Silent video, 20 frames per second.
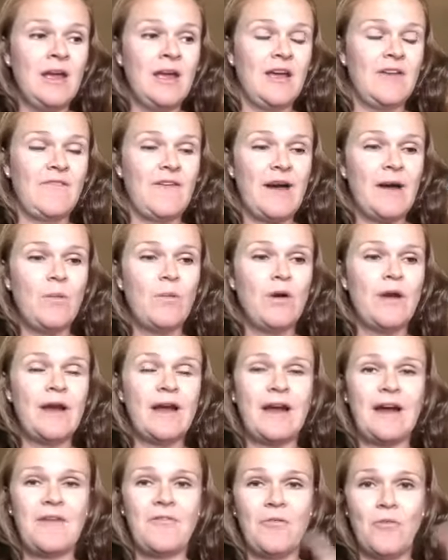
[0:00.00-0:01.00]
if I want to
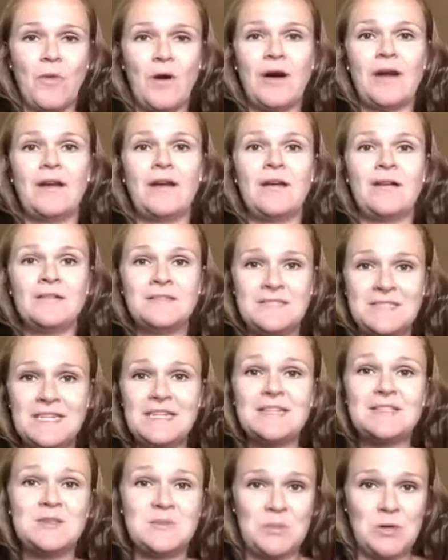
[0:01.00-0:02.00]
have 1
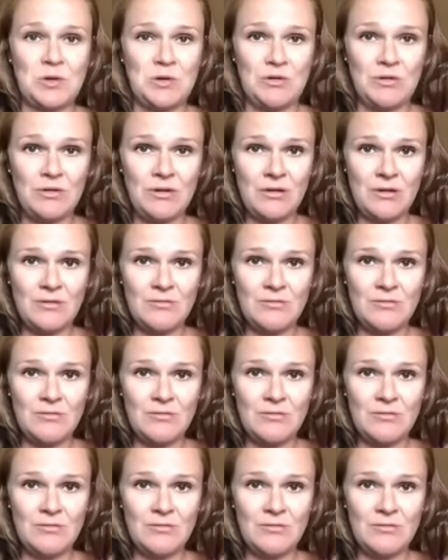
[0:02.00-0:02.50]
teaspoon,